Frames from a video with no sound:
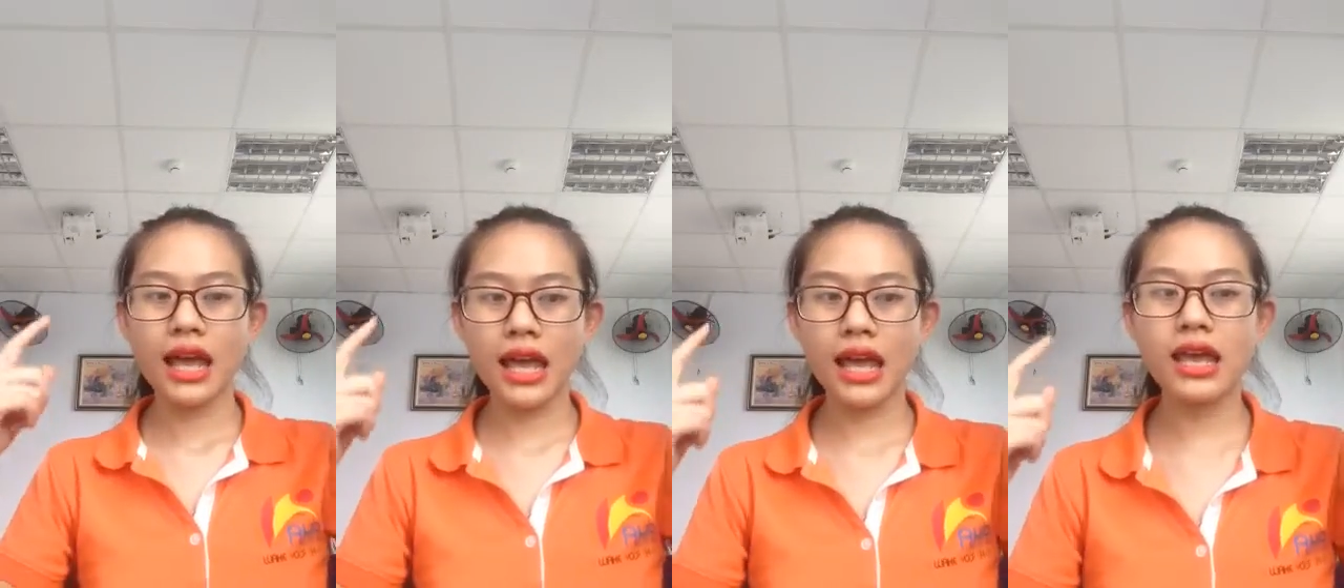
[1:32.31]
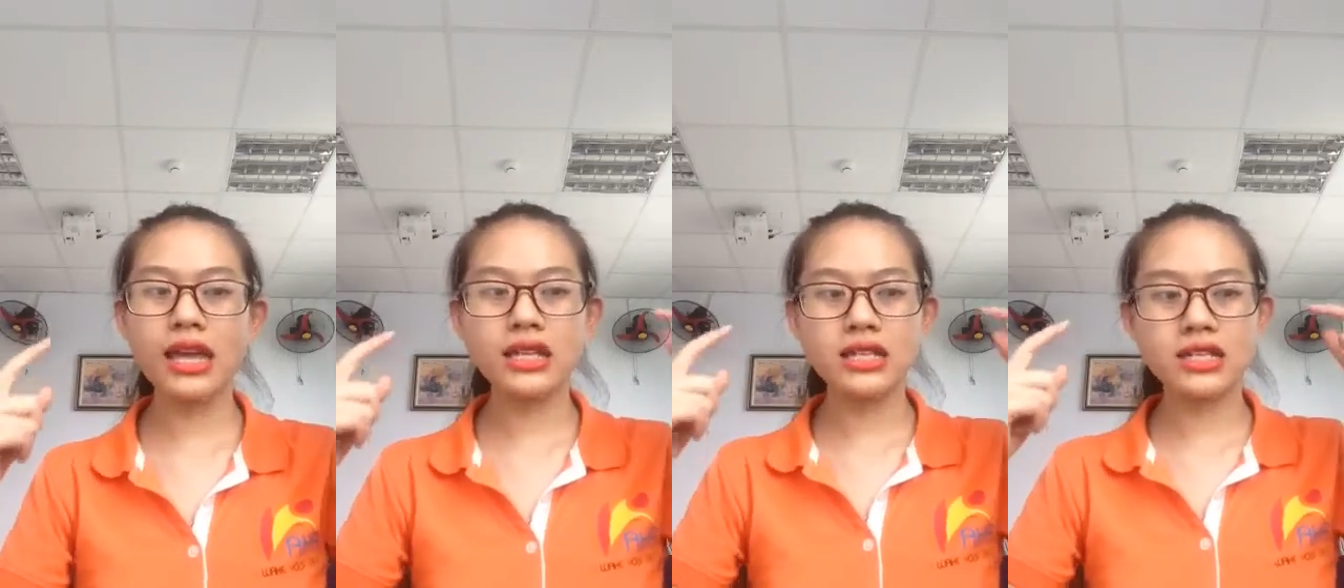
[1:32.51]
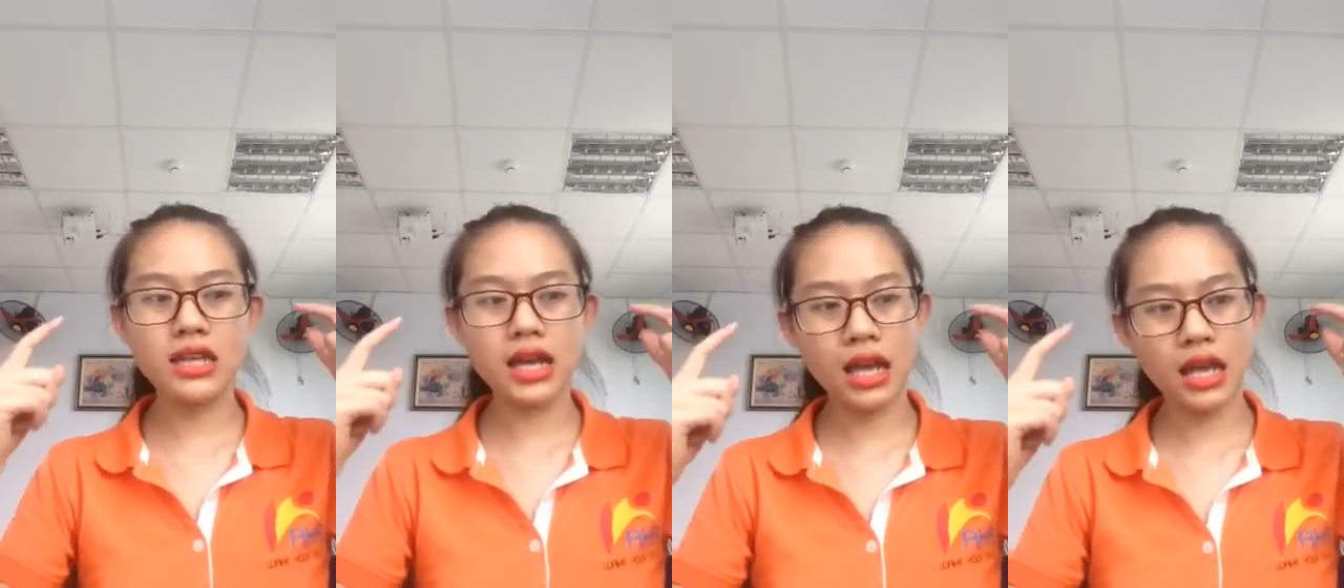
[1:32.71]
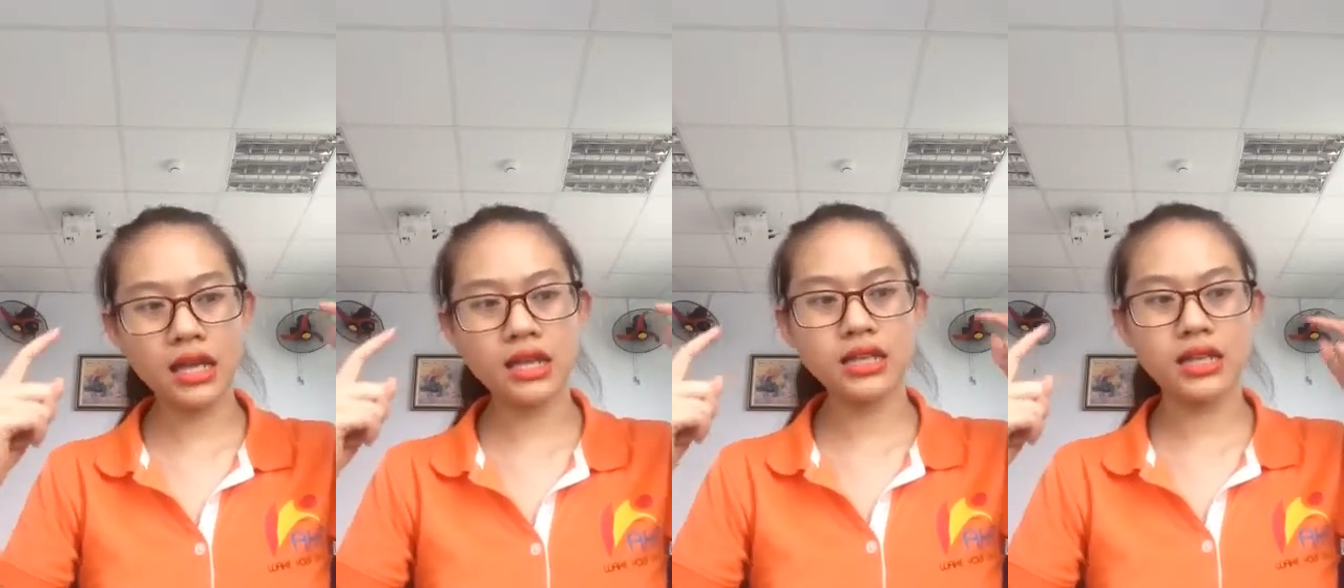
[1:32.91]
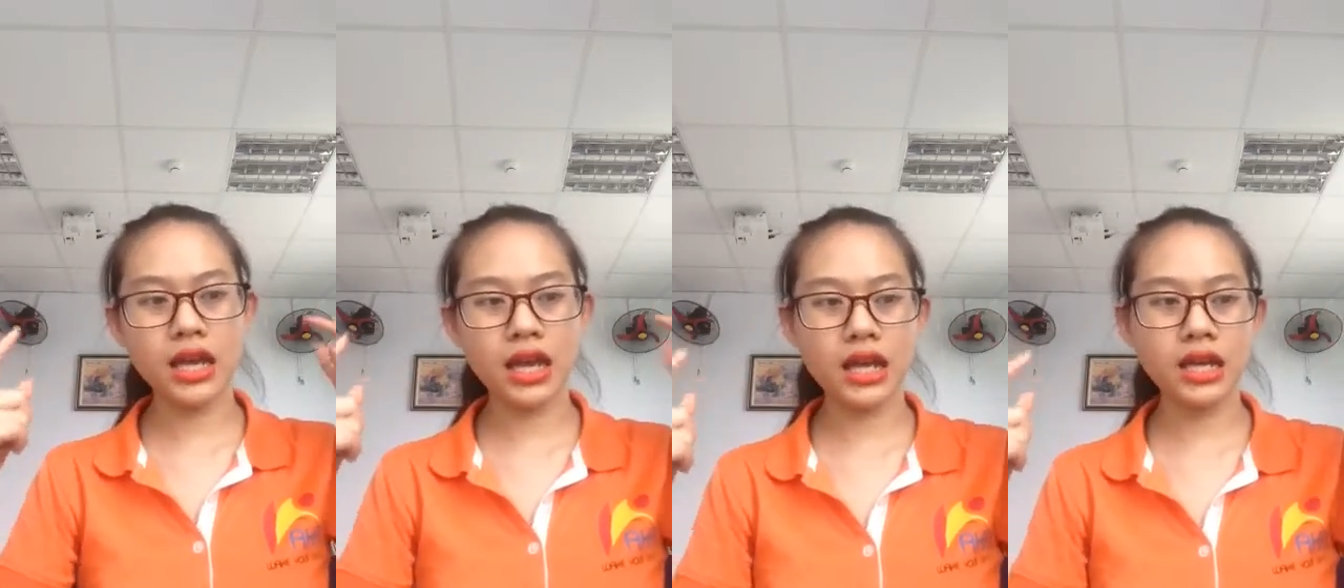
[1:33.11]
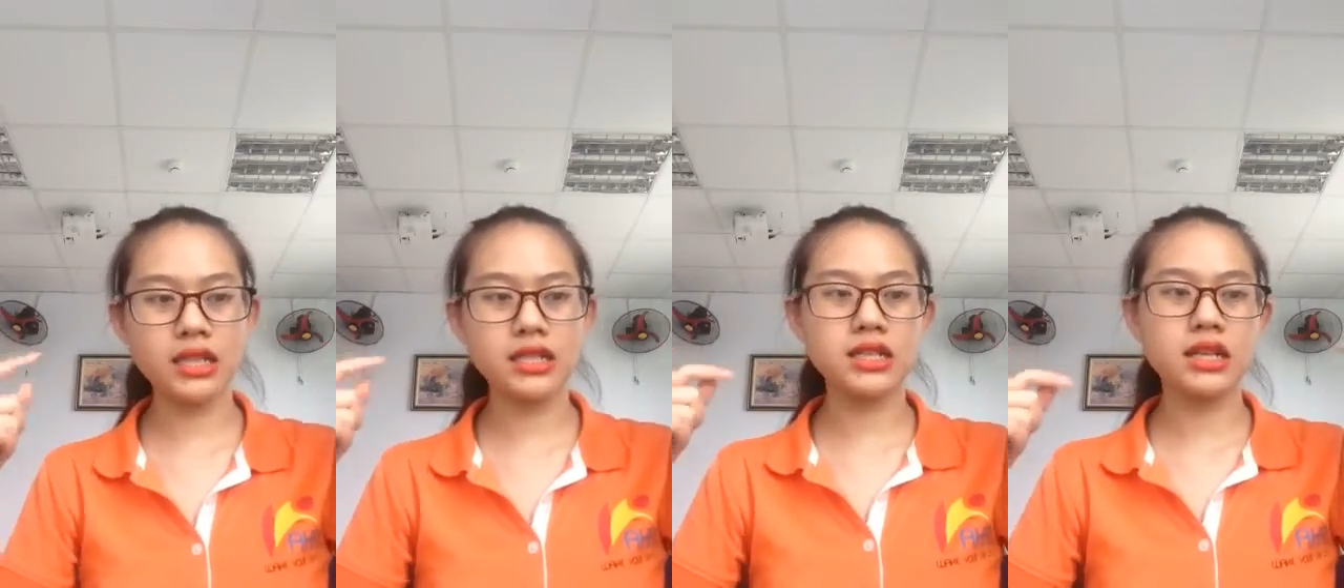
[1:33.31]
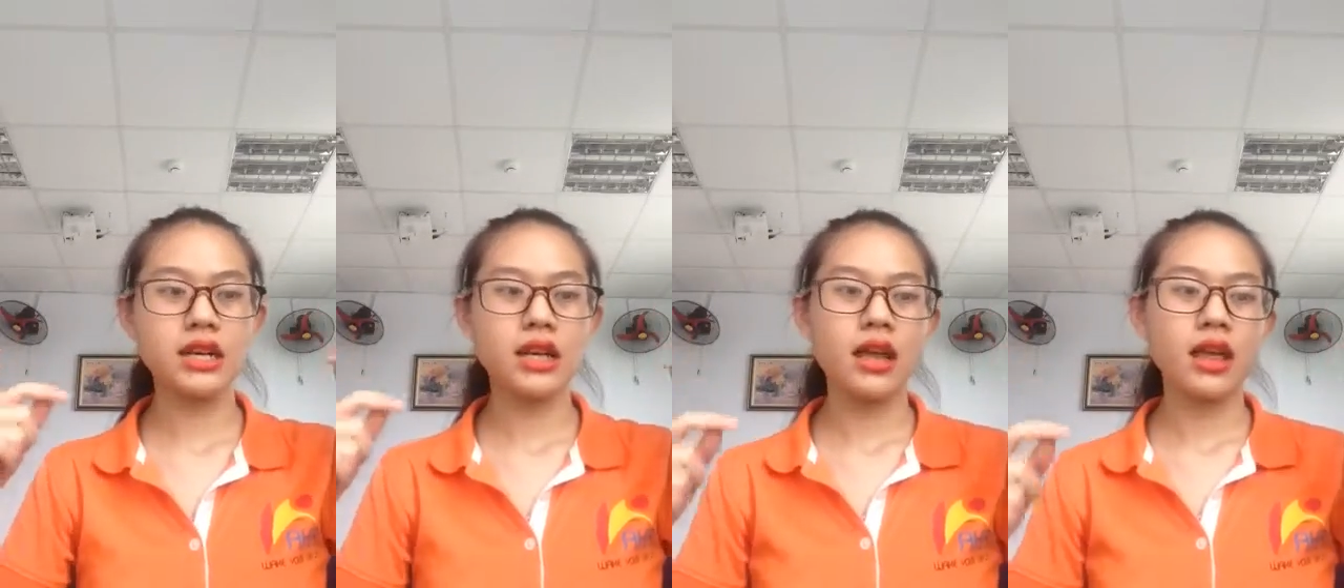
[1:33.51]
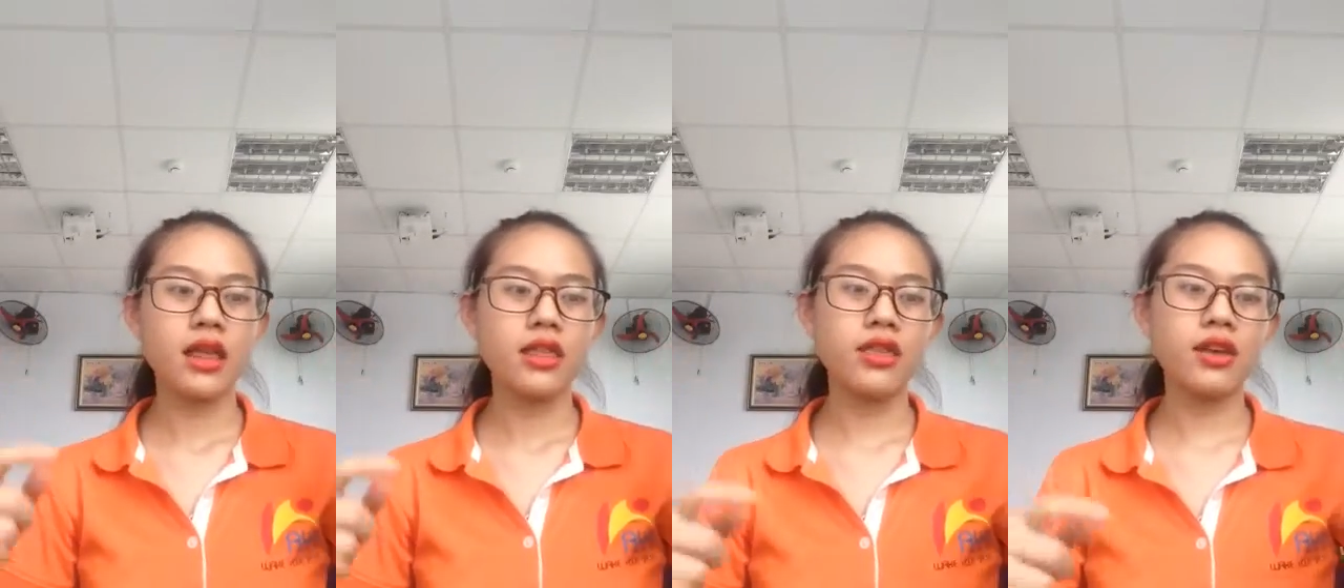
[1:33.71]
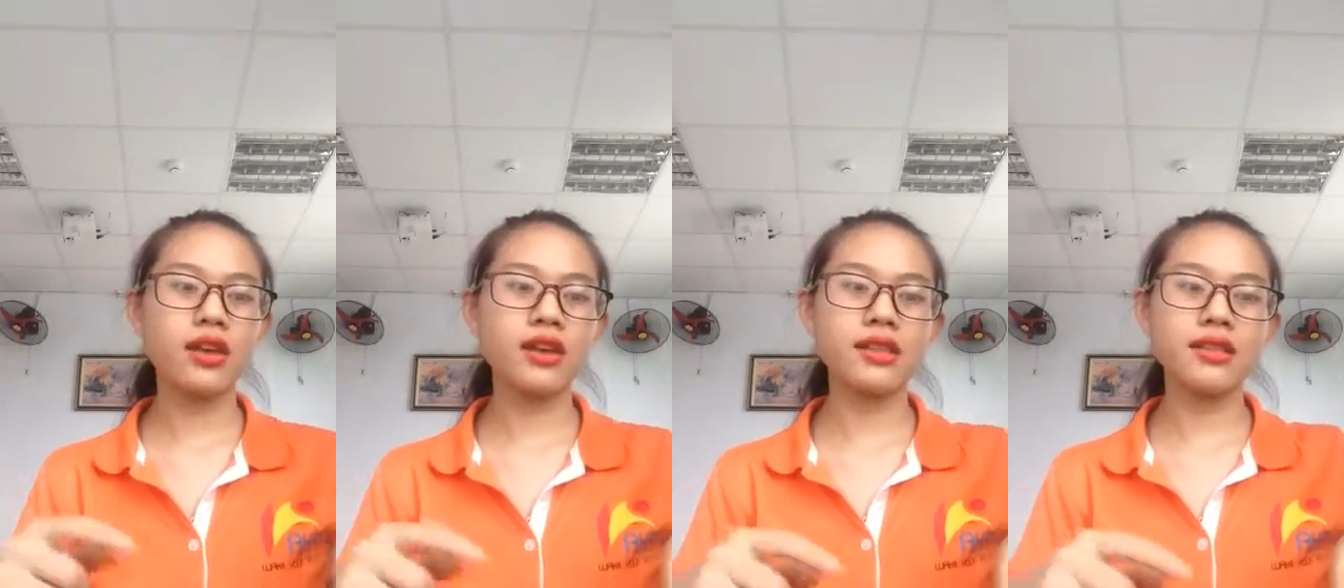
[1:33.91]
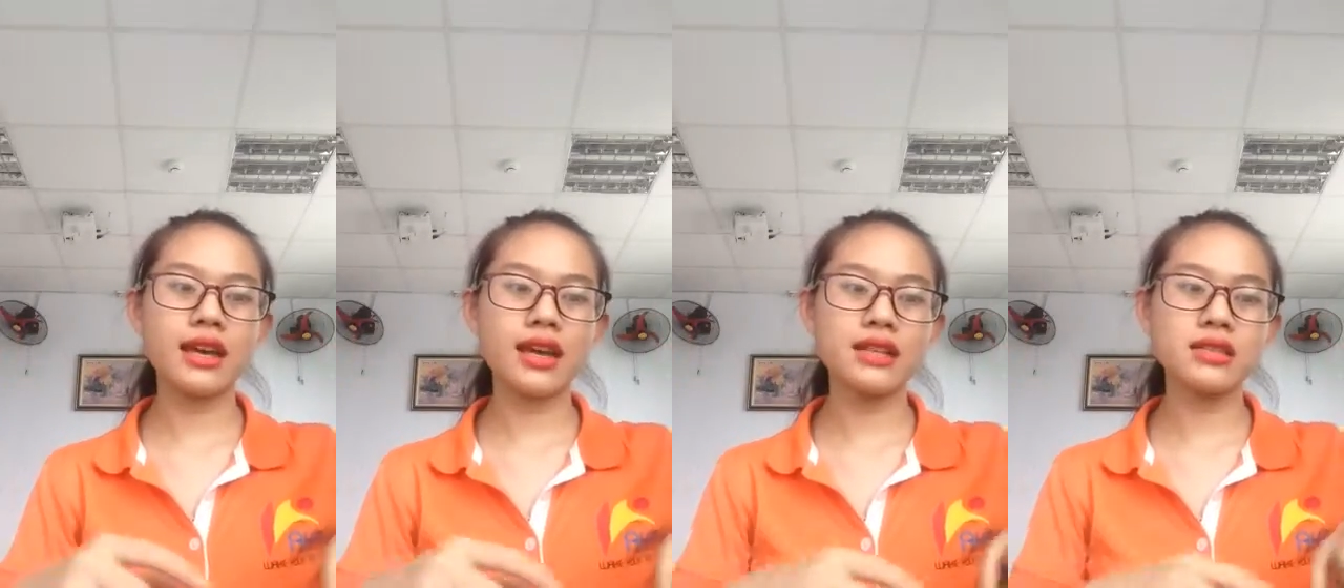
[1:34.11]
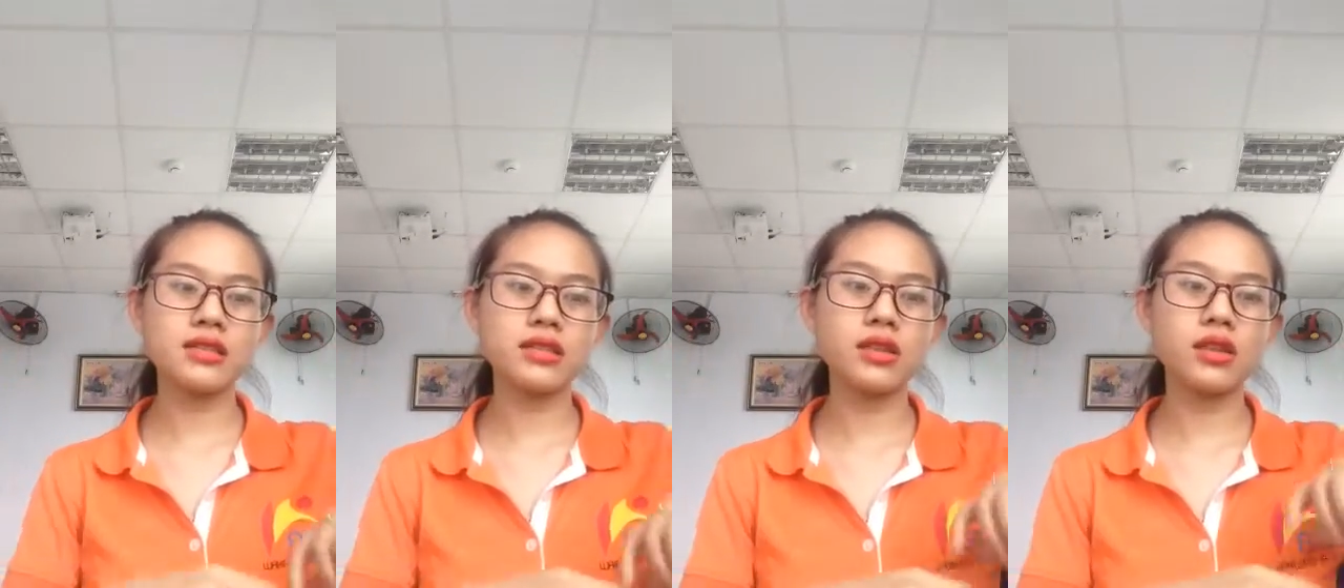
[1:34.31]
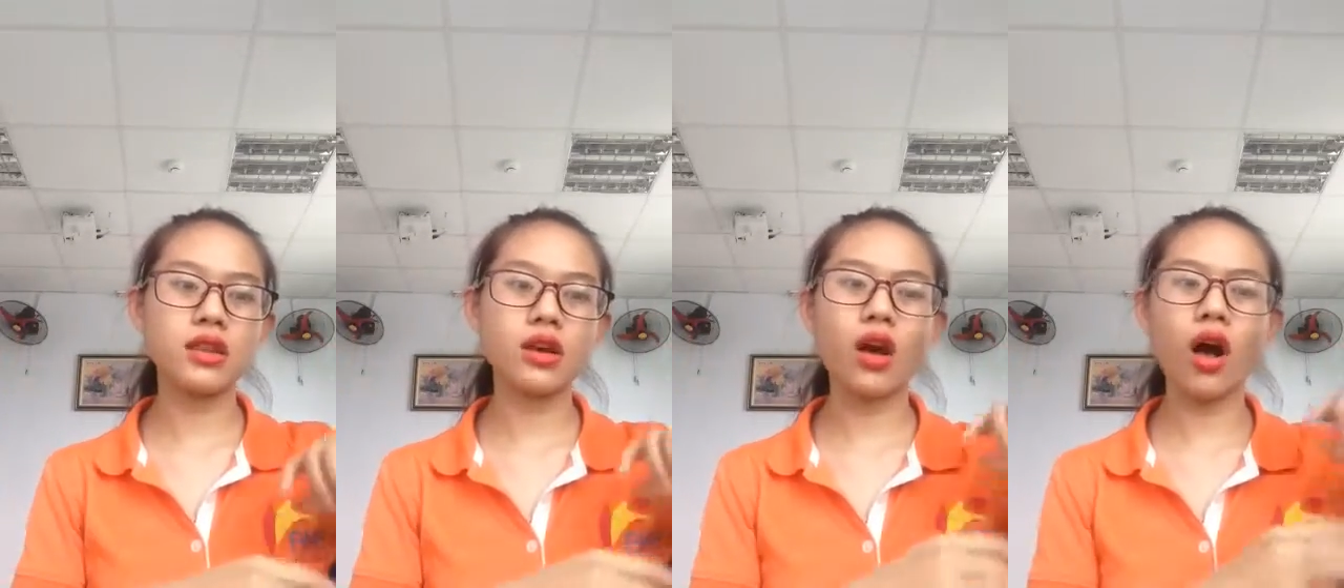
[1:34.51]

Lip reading: hate. Think that's